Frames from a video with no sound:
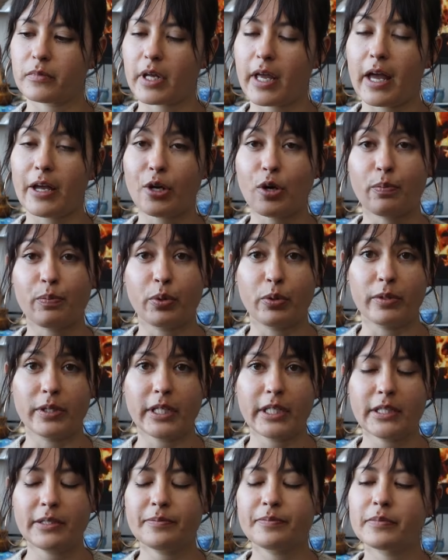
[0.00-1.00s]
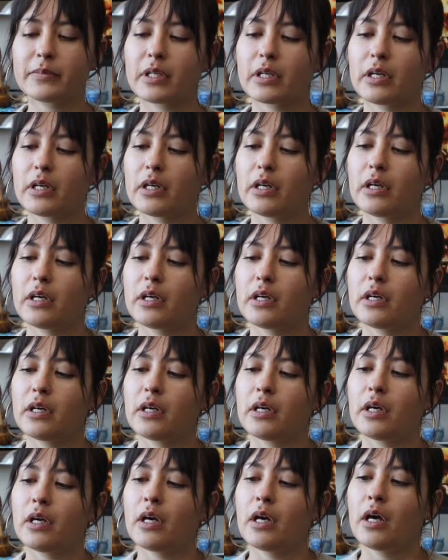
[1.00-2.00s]
Ecopuna,
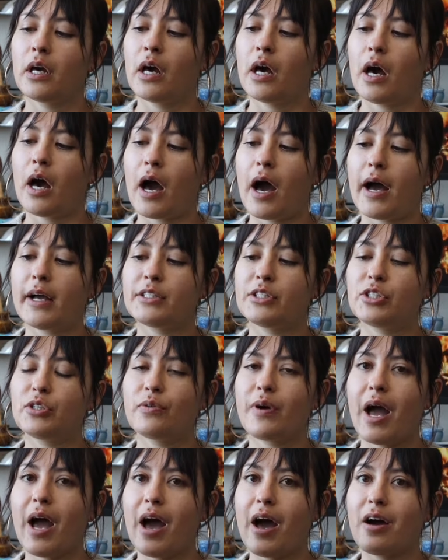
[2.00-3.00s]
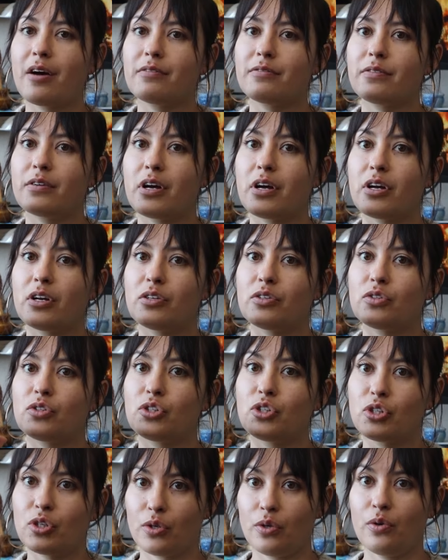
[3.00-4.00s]
I do have
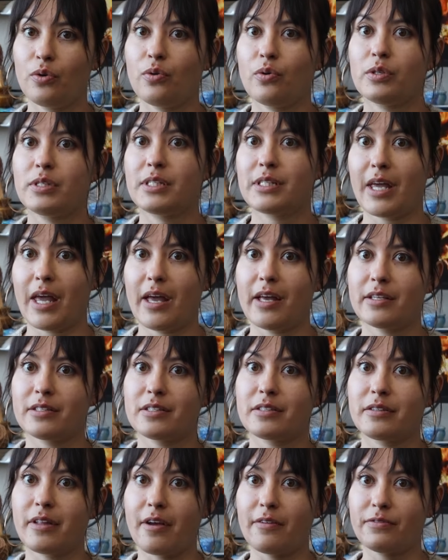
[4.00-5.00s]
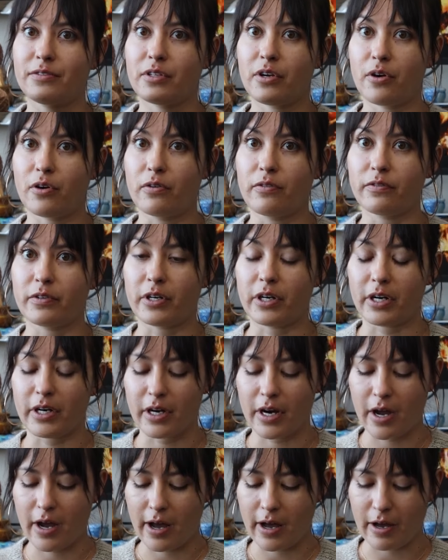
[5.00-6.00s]
2 skeins left
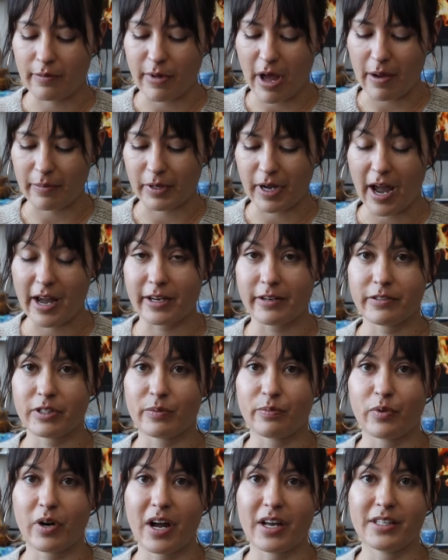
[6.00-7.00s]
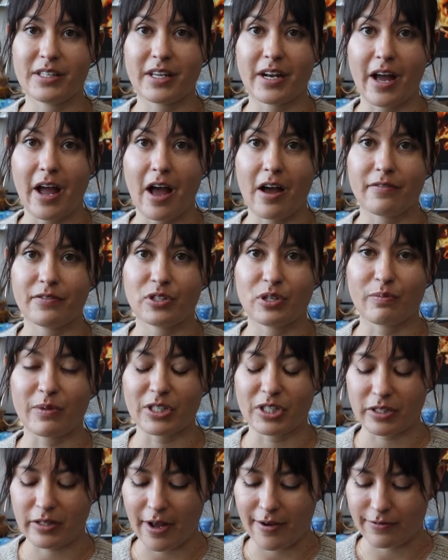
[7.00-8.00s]
over. I'm kind of surprised that I have so
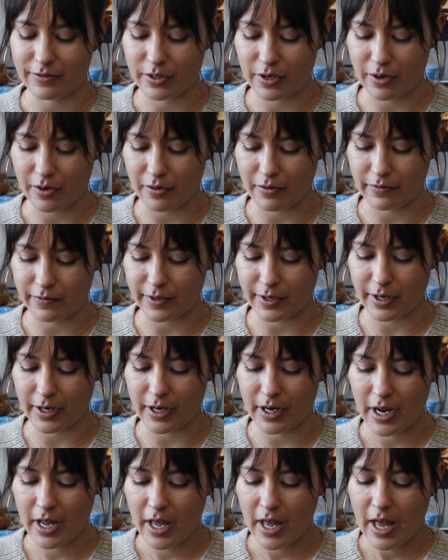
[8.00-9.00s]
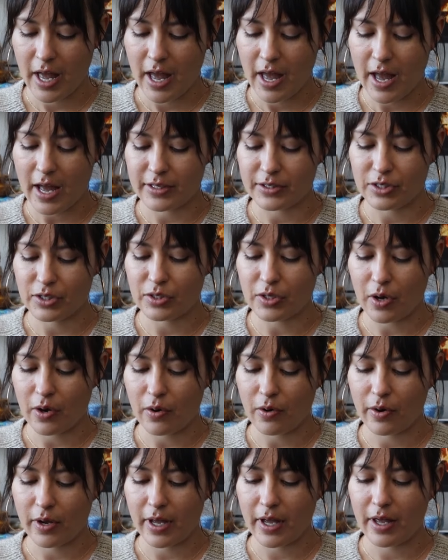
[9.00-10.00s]
much left over. And
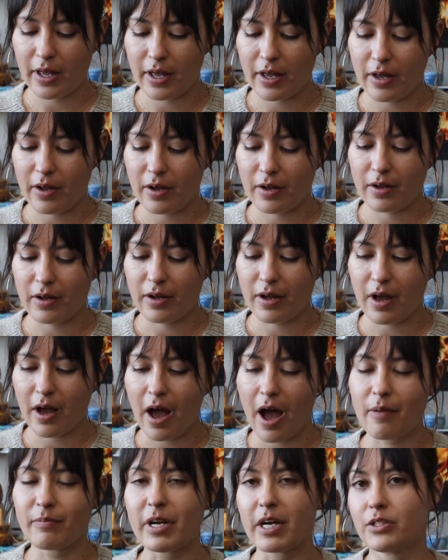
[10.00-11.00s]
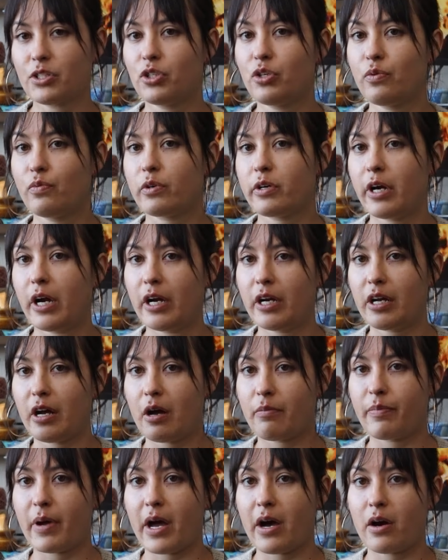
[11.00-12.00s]
so I'm not too worried
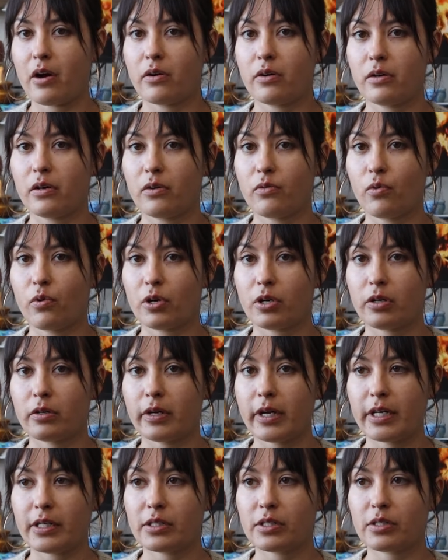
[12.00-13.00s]
about ordering